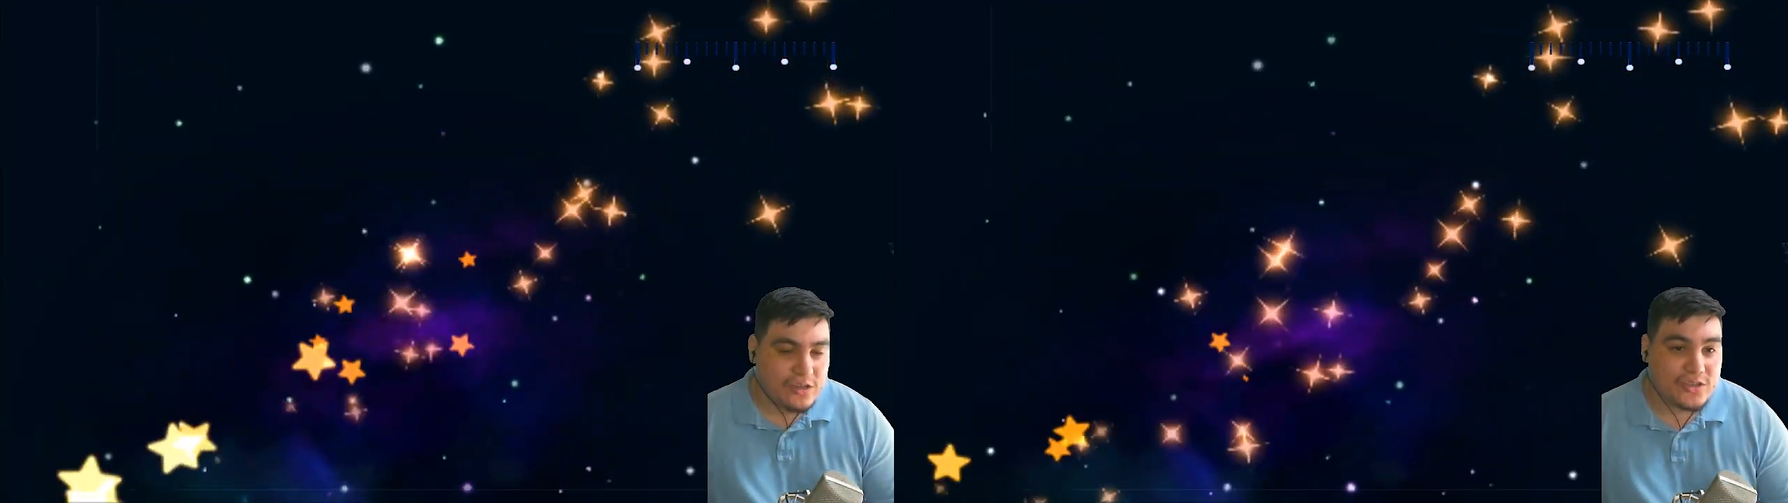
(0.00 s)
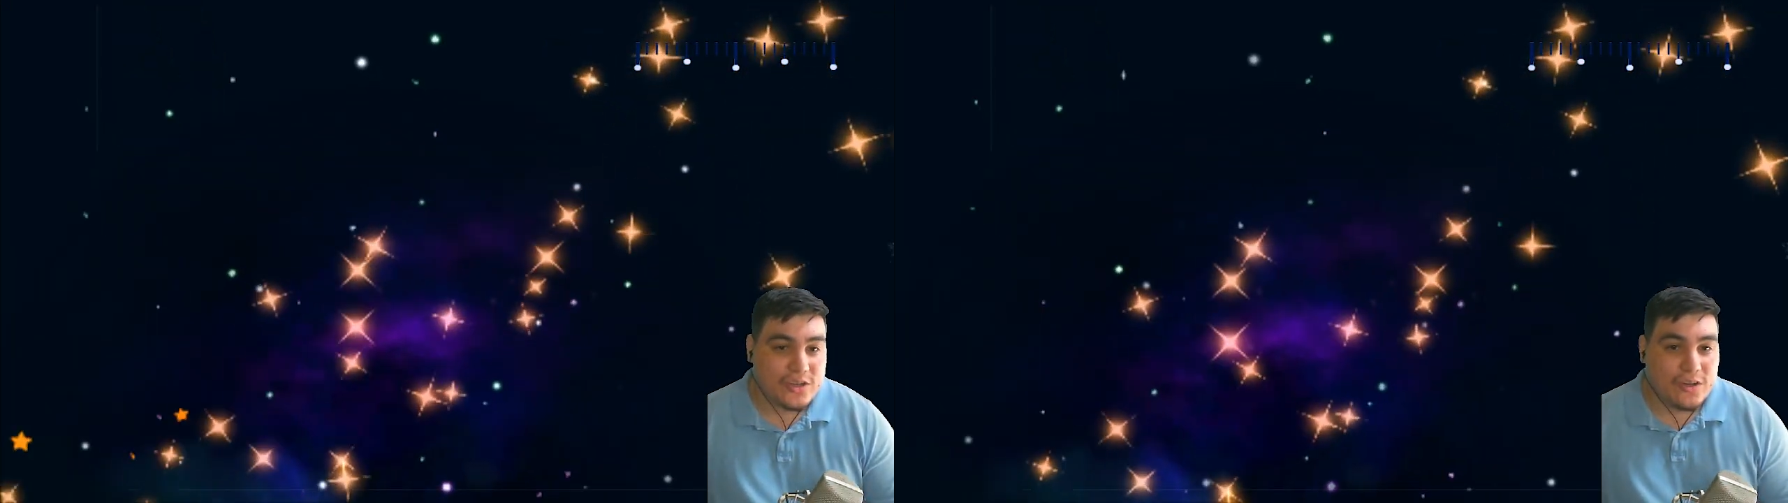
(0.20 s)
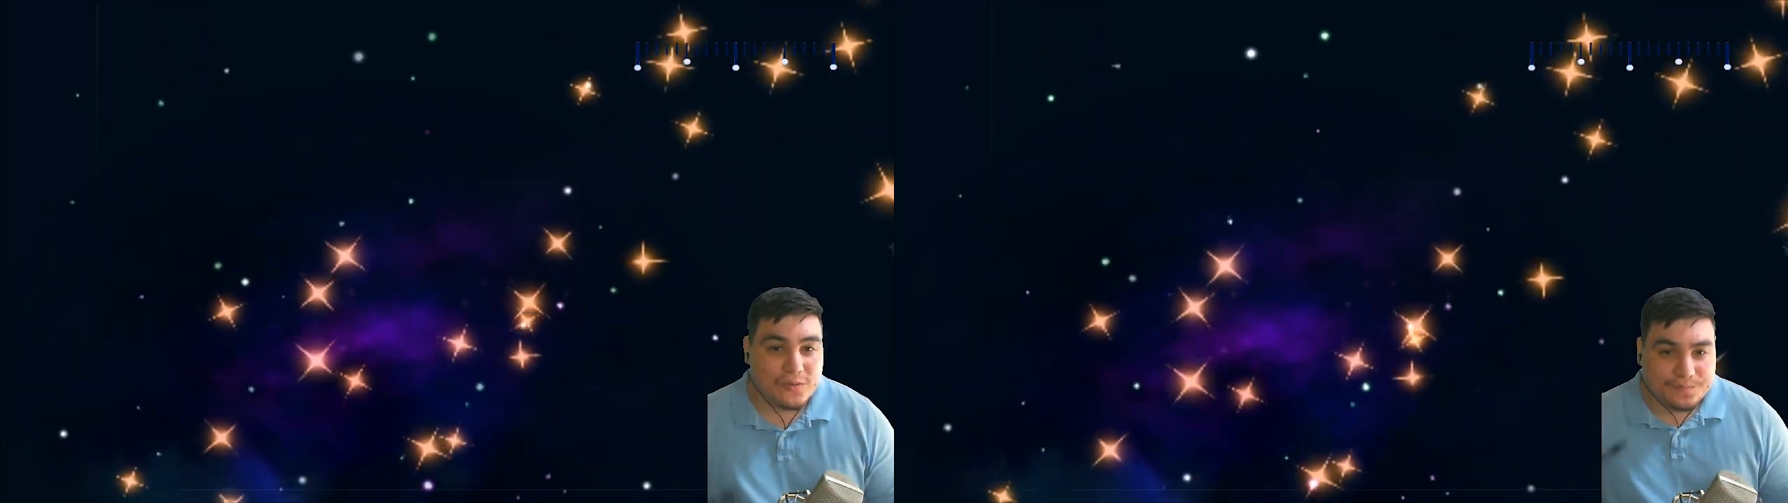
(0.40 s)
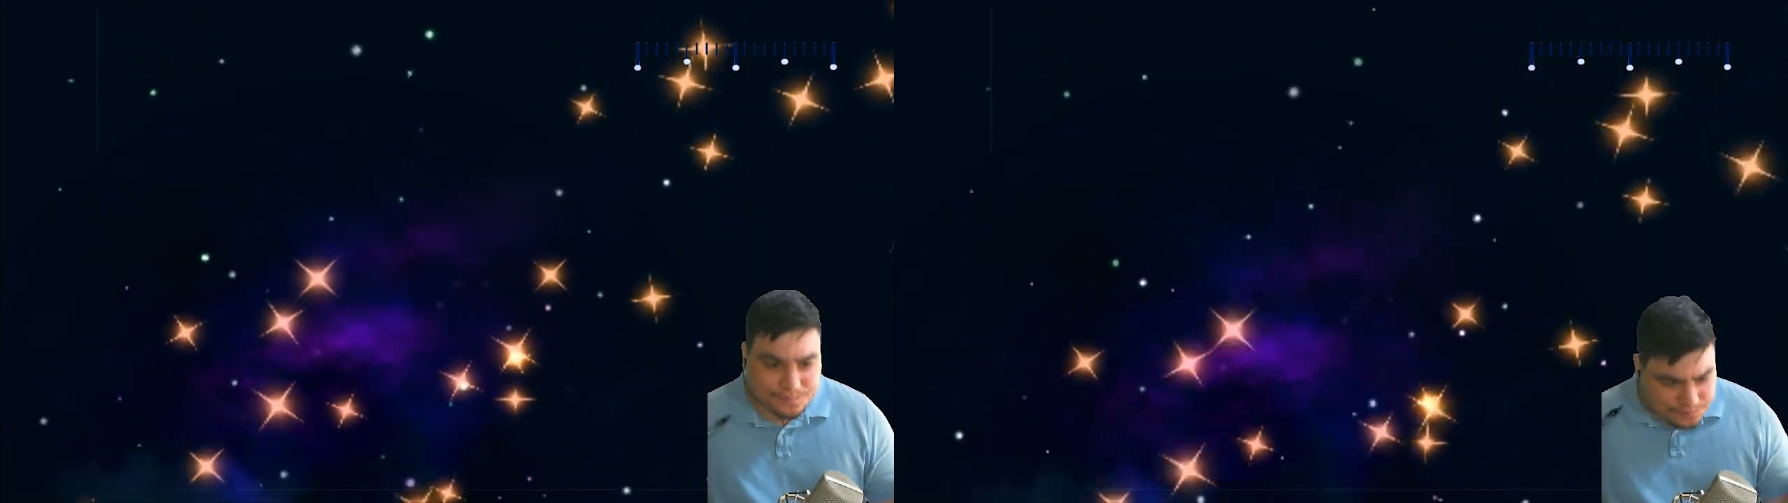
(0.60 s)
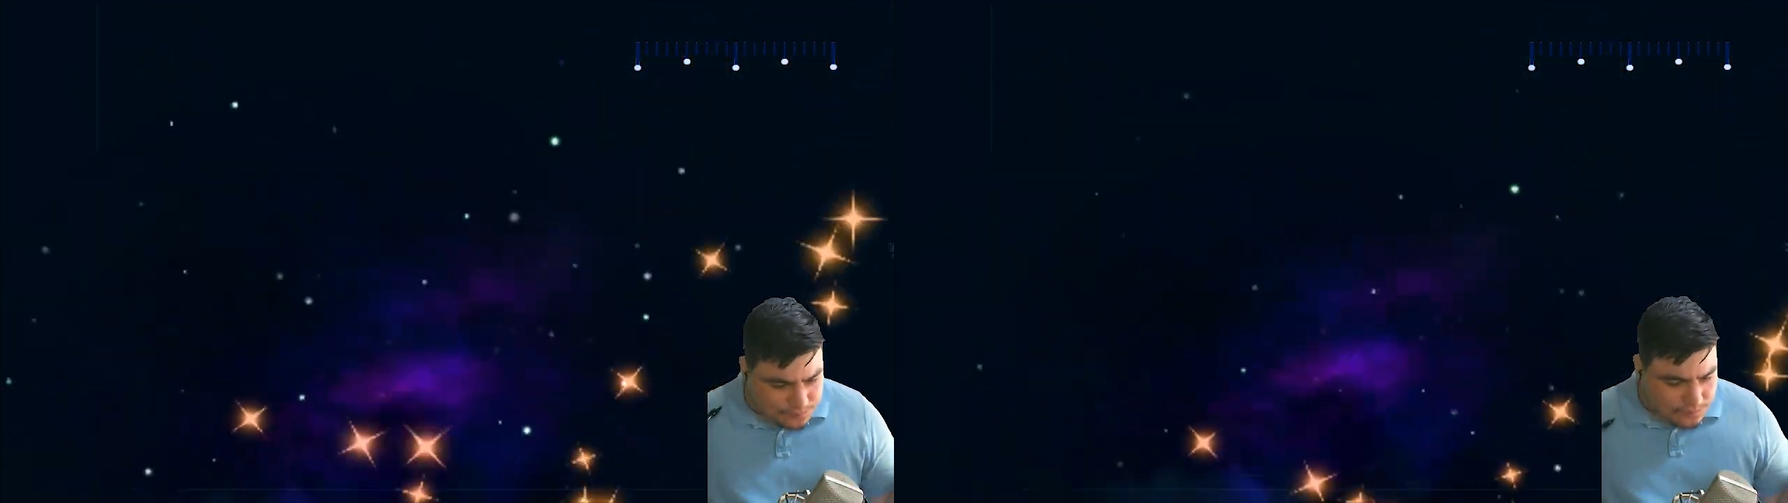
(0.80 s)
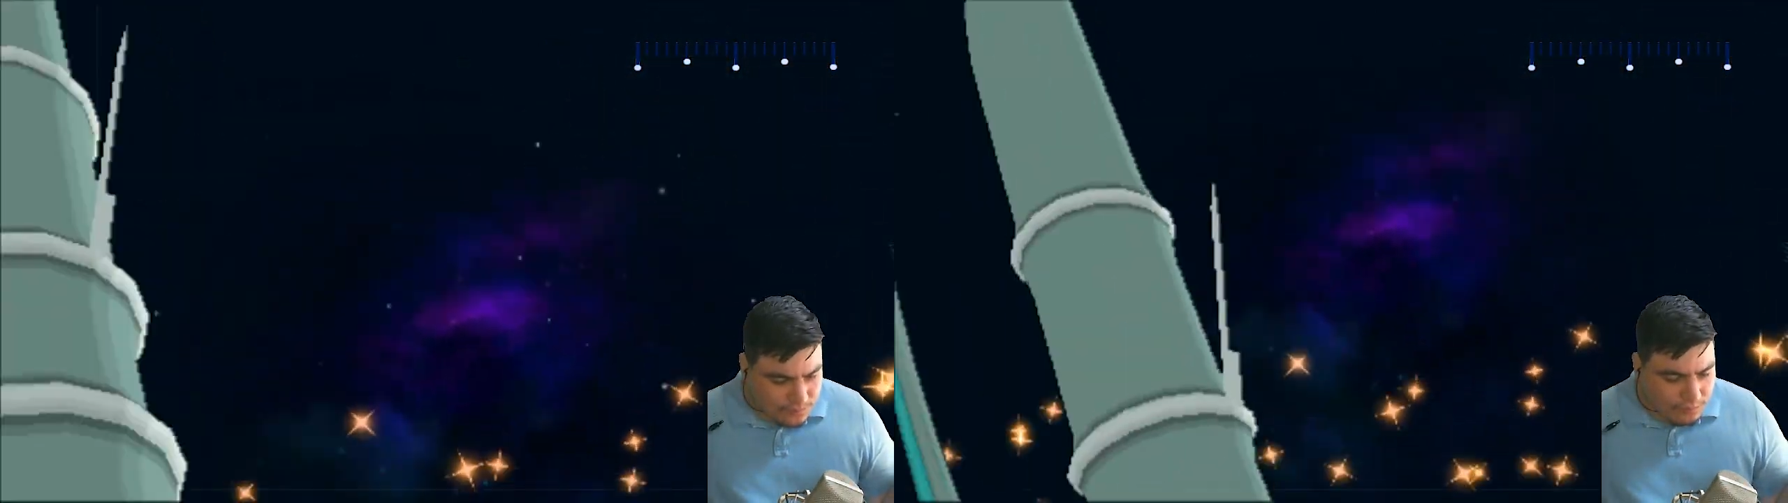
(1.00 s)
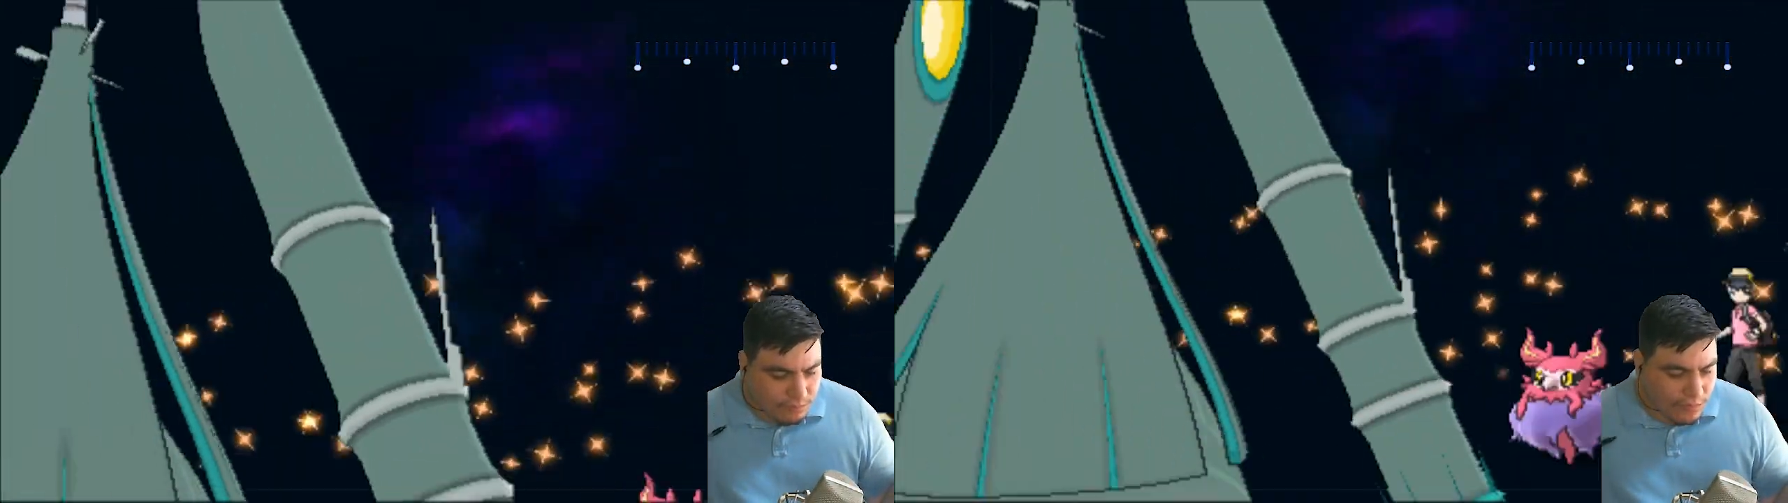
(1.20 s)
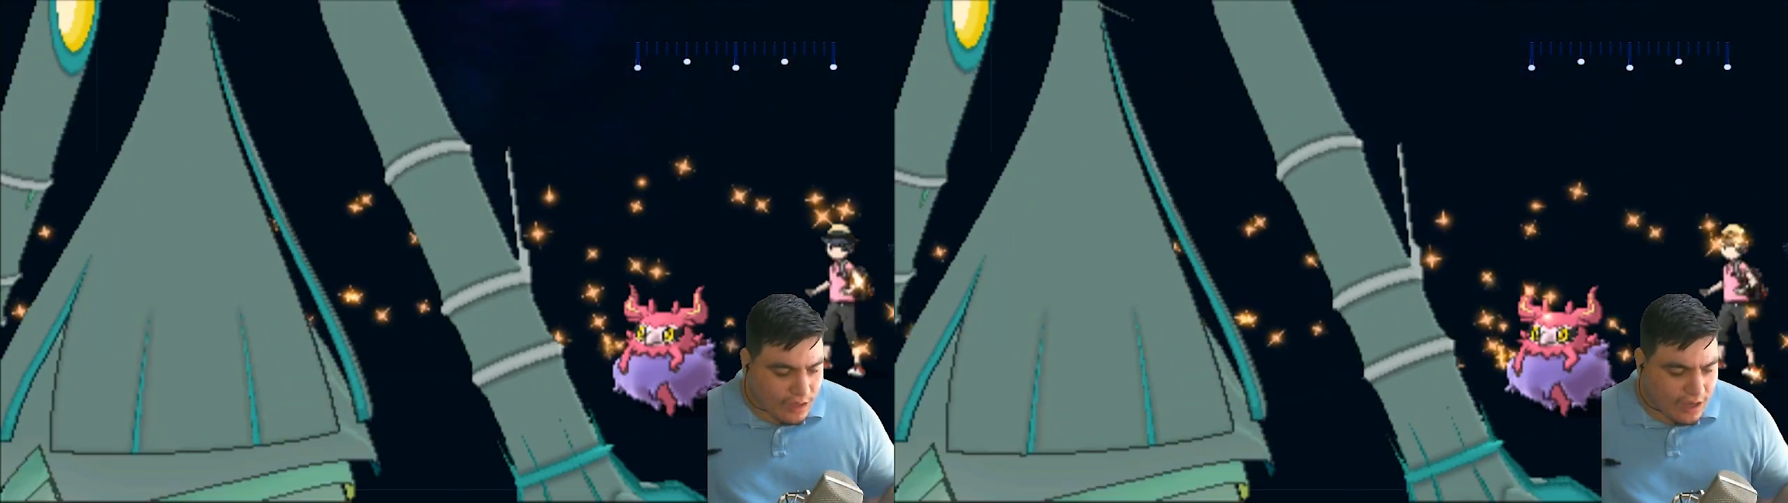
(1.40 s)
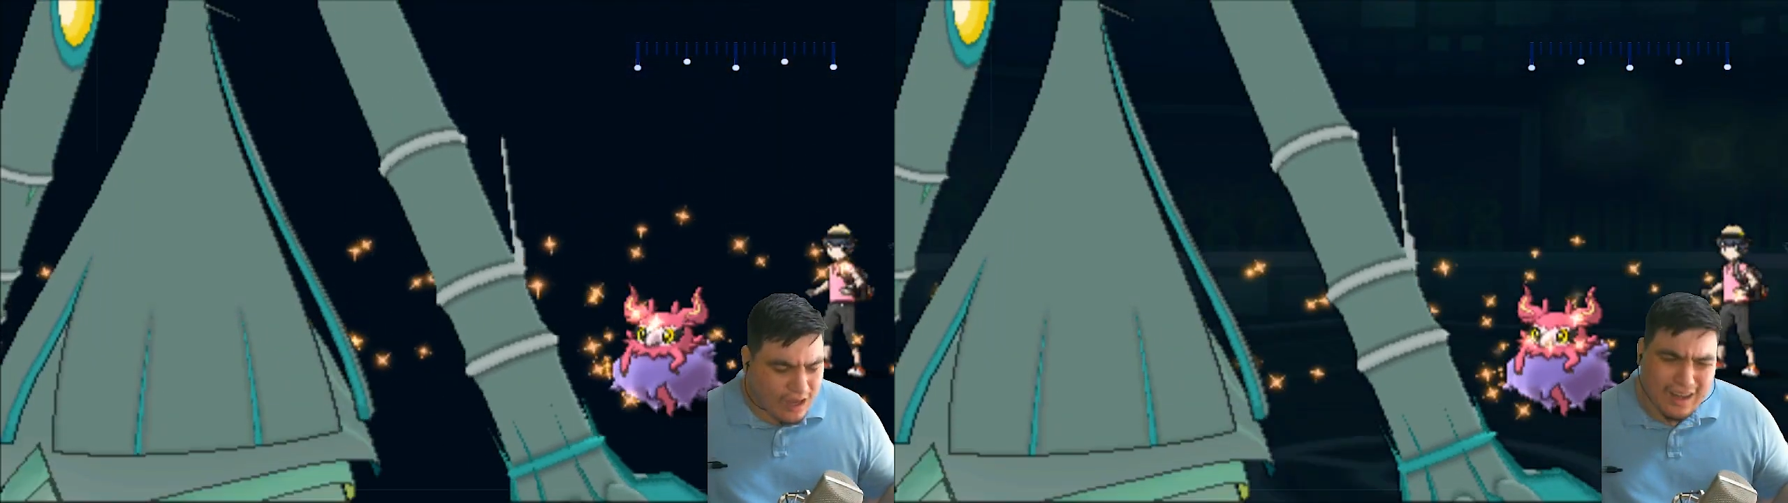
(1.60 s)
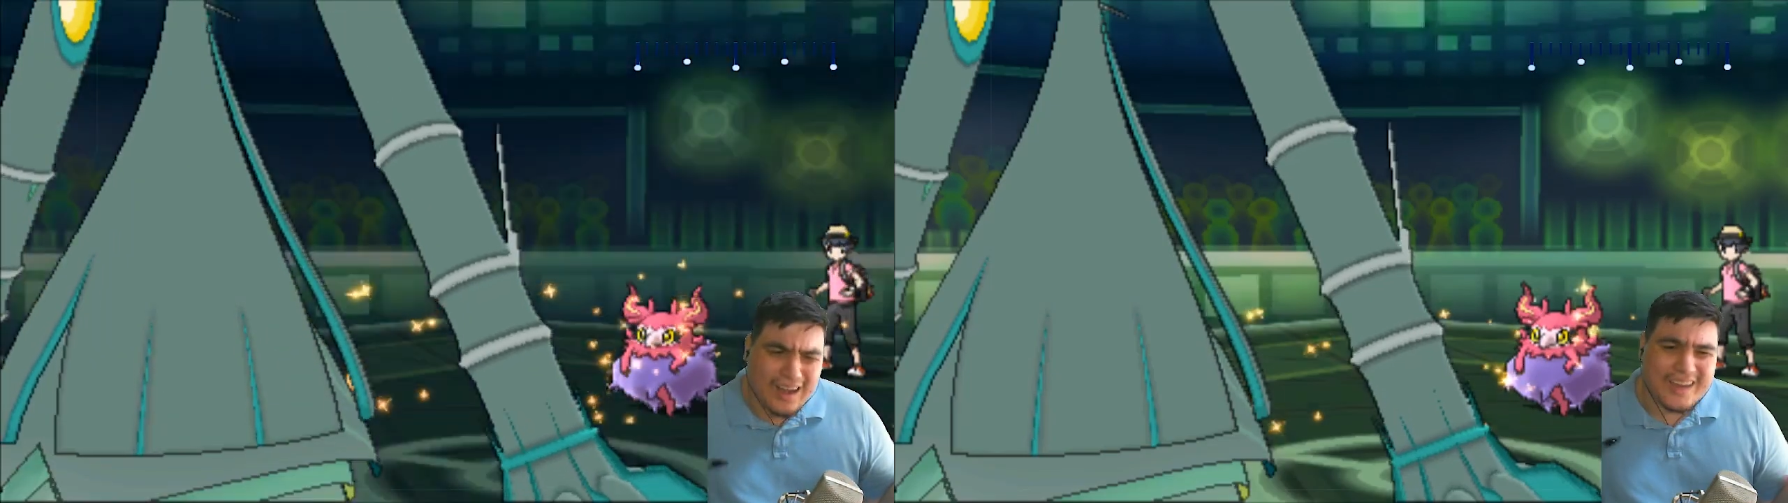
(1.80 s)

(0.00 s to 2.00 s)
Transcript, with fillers: So uh,